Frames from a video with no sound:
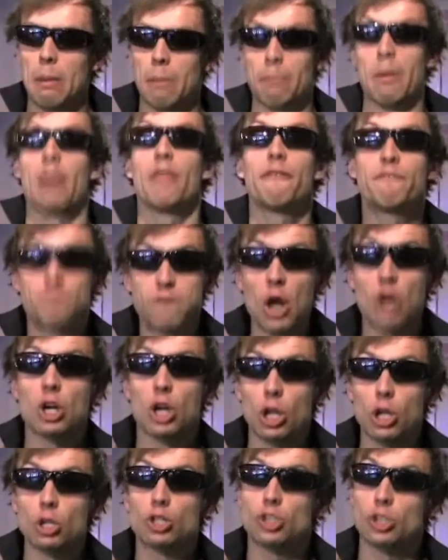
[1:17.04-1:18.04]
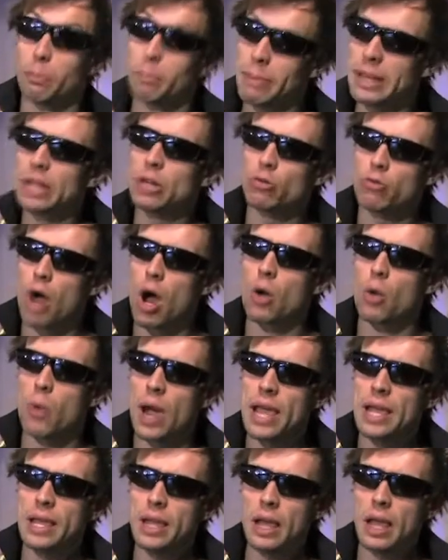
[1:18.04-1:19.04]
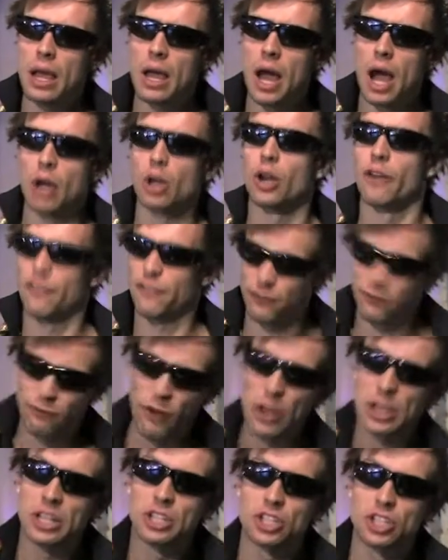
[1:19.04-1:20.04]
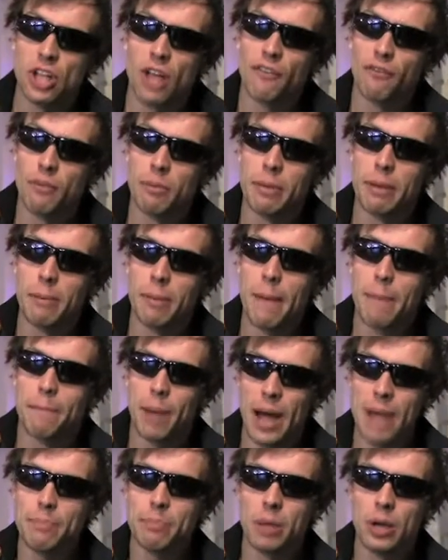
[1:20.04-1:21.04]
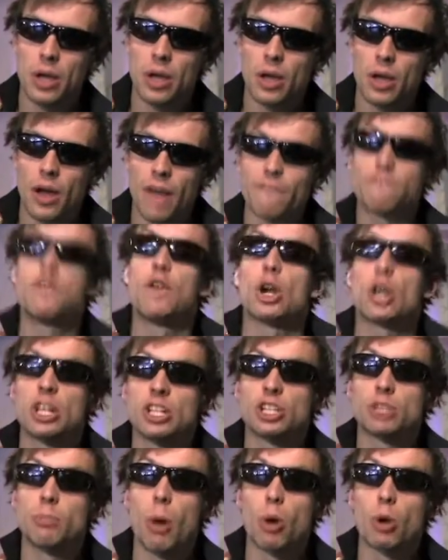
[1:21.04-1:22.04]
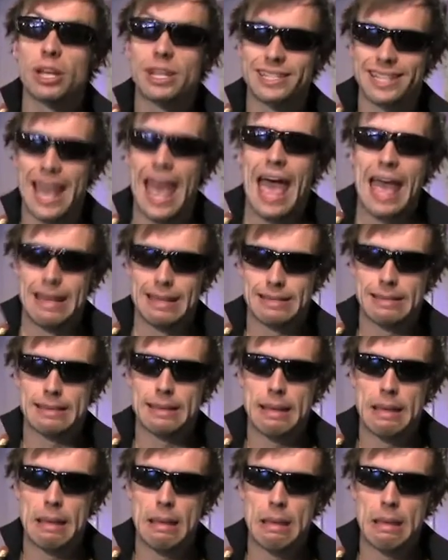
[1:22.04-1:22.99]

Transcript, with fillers: Motherfucker looks at me the wrong way, I'm gonna fucking stuff him in my pipe and fucking smoke his ass.